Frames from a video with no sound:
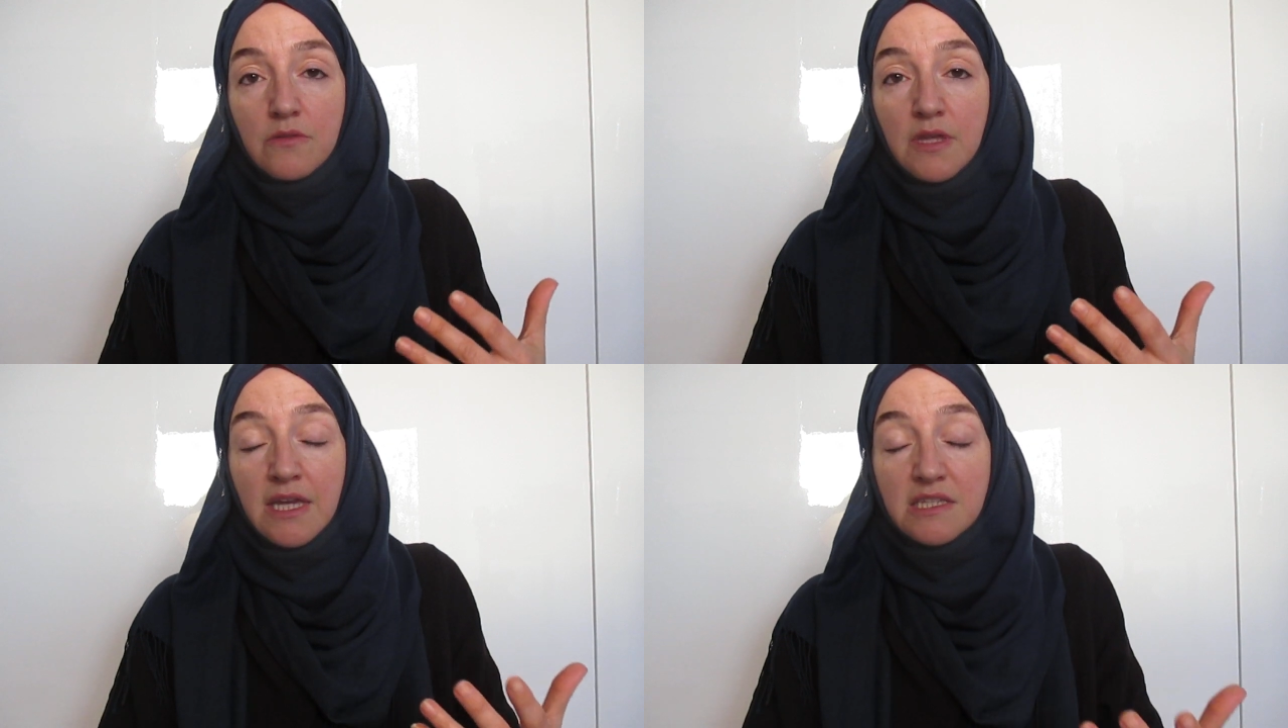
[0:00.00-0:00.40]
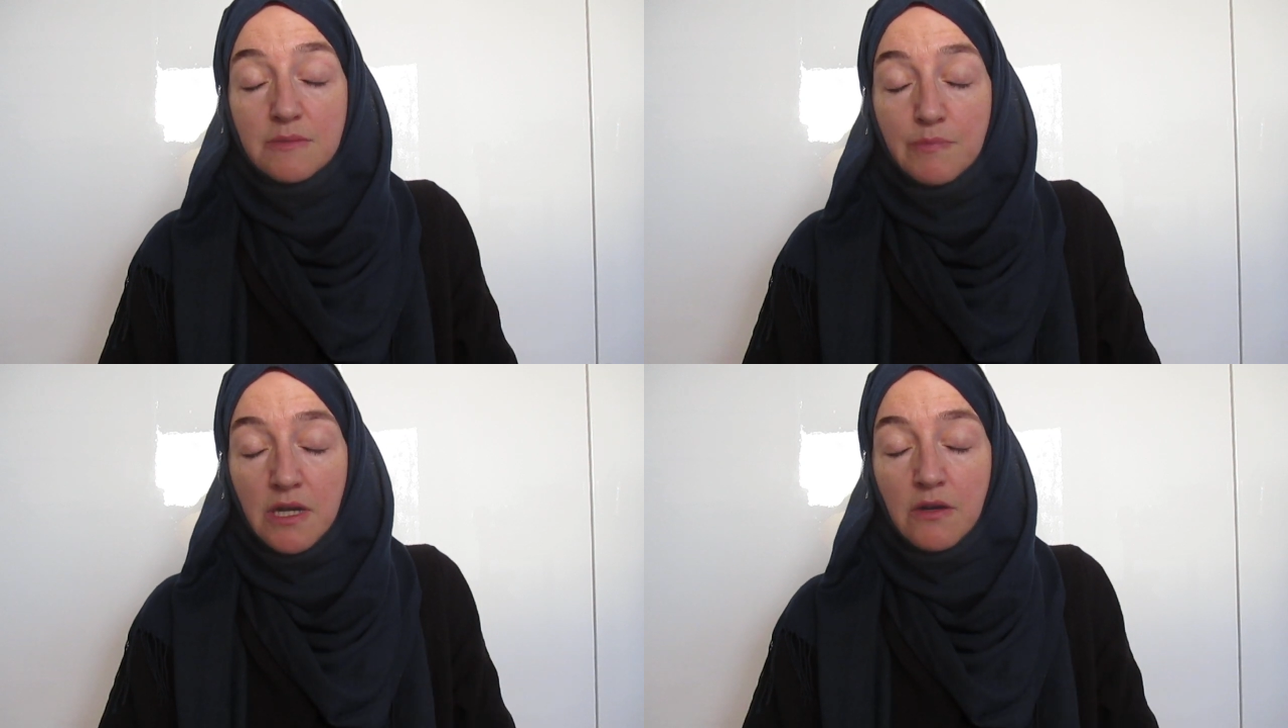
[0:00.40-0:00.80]

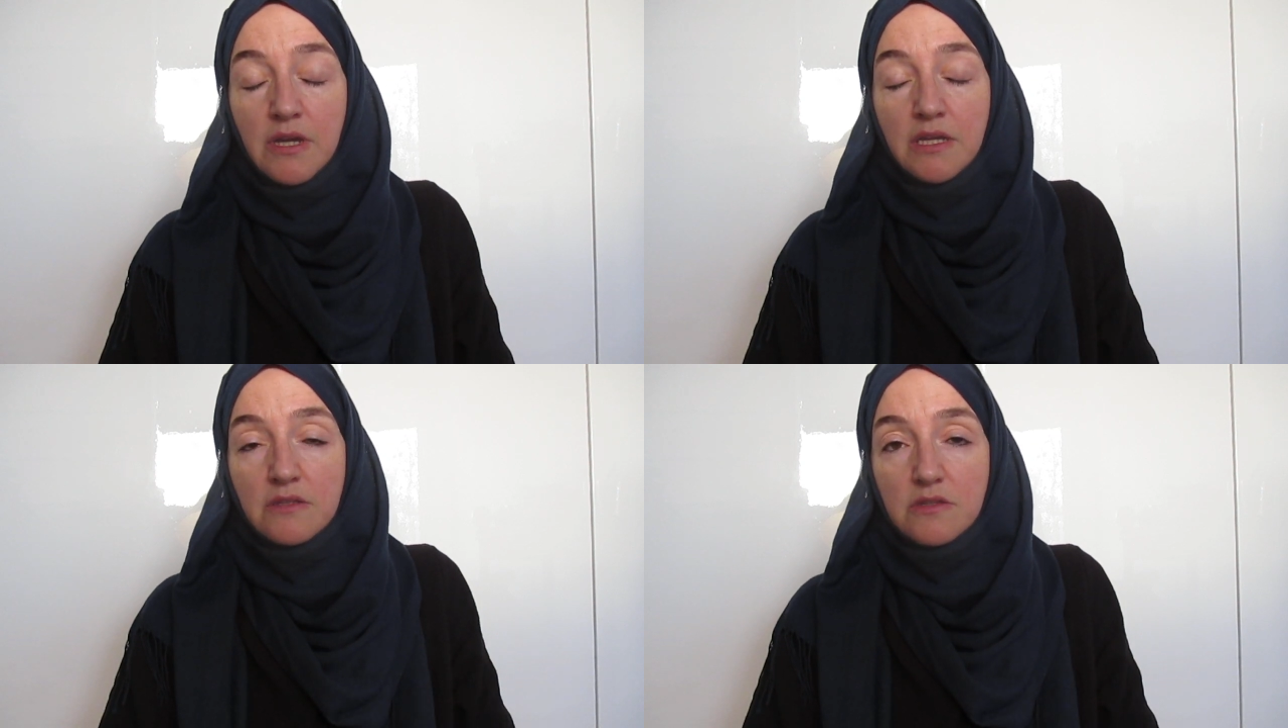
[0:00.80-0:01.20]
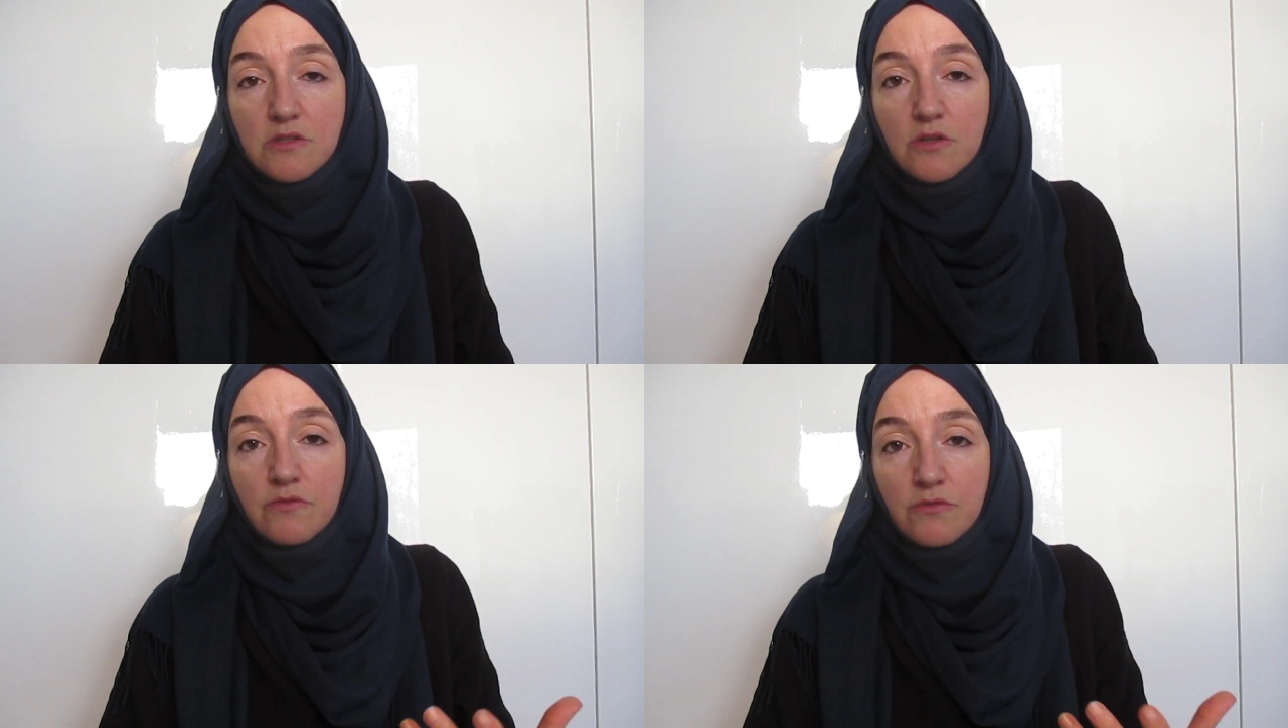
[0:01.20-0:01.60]

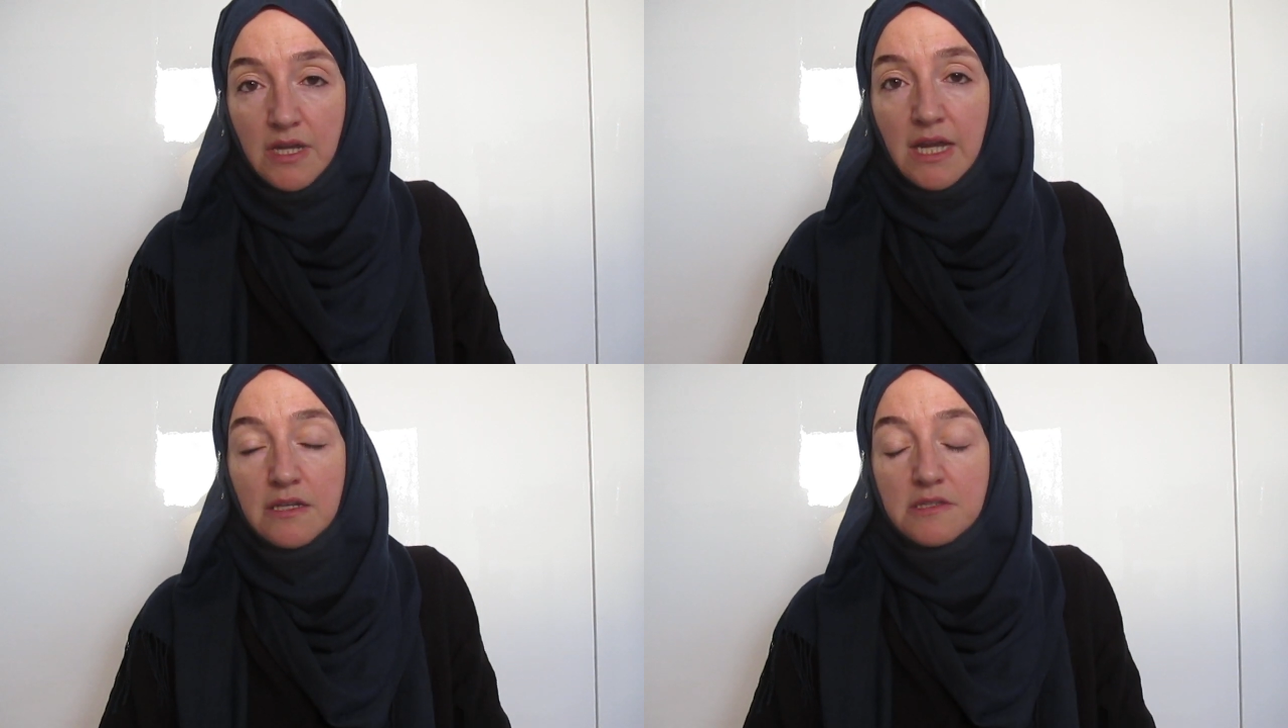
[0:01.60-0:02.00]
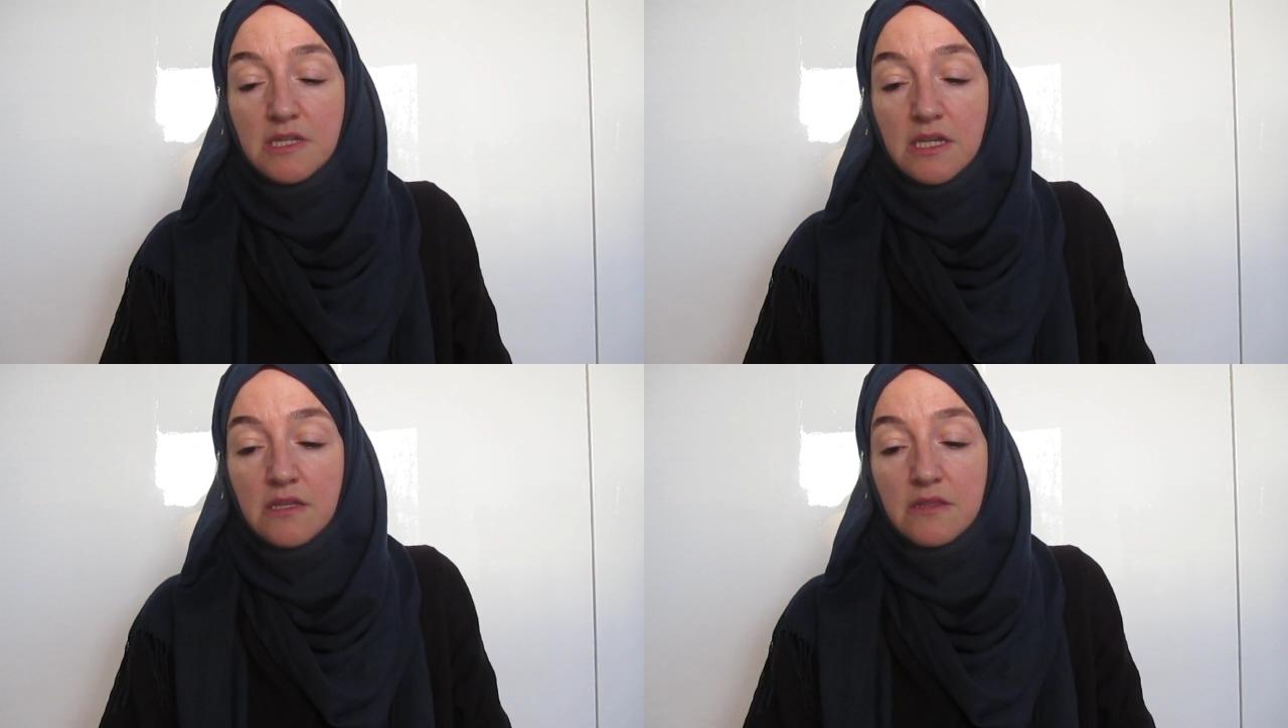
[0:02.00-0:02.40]
experience of reality,